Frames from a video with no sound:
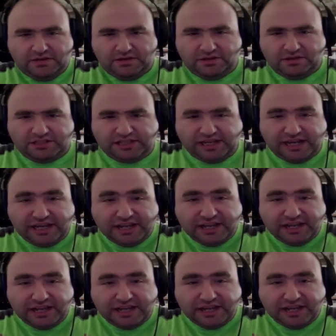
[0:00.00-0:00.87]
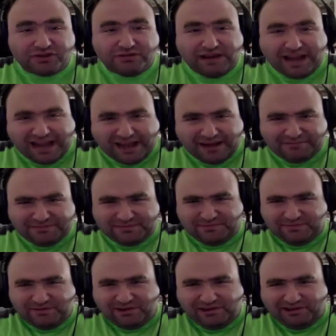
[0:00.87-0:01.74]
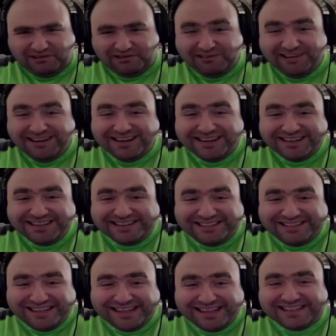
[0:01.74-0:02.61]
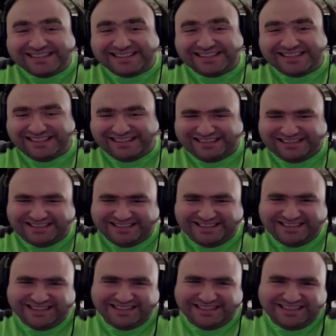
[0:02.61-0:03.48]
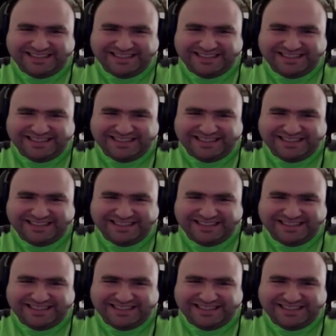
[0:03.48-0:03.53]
They're setting up traps, bro. Jesus!